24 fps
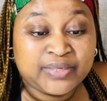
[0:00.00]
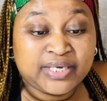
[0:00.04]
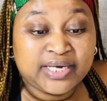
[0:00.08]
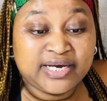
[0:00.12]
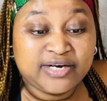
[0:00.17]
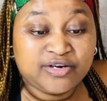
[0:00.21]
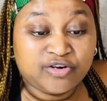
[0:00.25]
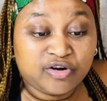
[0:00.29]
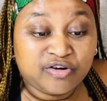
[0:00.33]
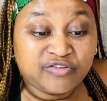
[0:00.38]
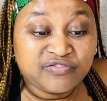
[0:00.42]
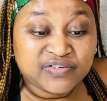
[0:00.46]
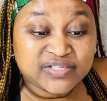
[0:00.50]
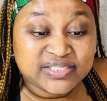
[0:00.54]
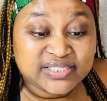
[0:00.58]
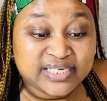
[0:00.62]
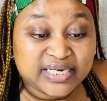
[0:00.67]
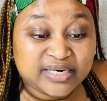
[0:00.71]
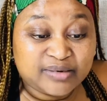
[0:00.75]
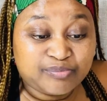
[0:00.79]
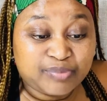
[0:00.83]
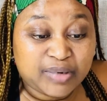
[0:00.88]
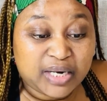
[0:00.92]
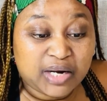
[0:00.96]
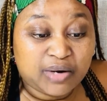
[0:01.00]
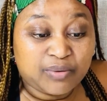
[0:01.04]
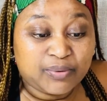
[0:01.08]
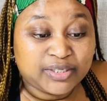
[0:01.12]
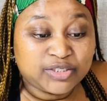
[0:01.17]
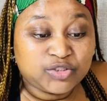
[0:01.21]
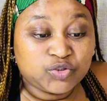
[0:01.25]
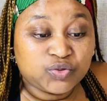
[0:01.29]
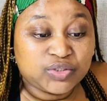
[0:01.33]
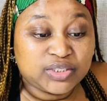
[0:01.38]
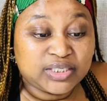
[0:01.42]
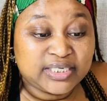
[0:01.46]
and oversight power
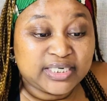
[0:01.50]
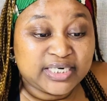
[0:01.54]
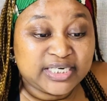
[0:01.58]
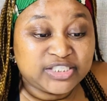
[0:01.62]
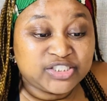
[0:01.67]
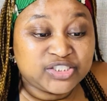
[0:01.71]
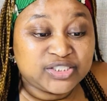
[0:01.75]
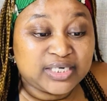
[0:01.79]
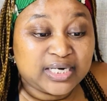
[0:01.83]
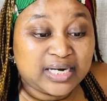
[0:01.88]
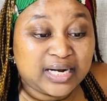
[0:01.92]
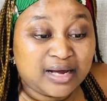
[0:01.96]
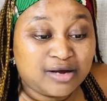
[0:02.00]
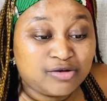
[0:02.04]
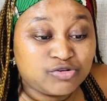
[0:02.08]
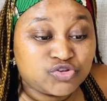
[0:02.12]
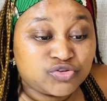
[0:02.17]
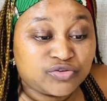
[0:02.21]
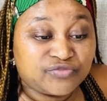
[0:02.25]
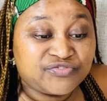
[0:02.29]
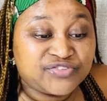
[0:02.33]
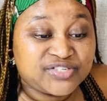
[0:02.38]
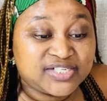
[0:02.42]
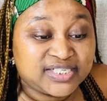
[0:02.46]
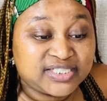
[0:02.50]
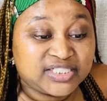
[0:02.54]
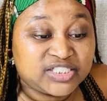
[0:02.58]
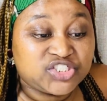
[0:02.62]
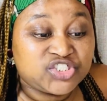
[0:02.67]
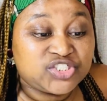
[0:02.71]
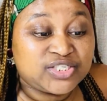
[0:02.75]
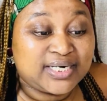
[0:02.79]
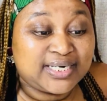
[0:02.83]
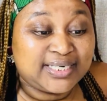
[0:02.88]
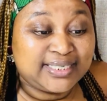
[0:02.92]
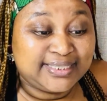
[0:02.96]
to the National House of
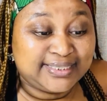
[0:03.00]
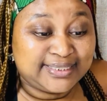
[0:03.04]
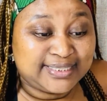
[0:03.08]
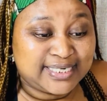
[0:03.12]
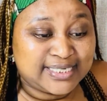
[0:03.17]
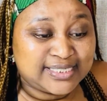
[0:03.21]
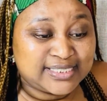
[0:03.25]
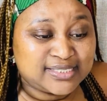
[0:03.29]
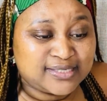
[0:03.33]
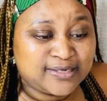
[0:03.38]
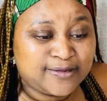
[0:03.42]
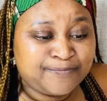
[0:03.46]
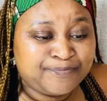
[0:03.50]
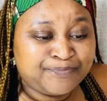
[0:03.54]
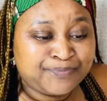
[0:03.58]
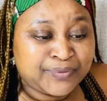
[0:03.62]
Traditional Leaders.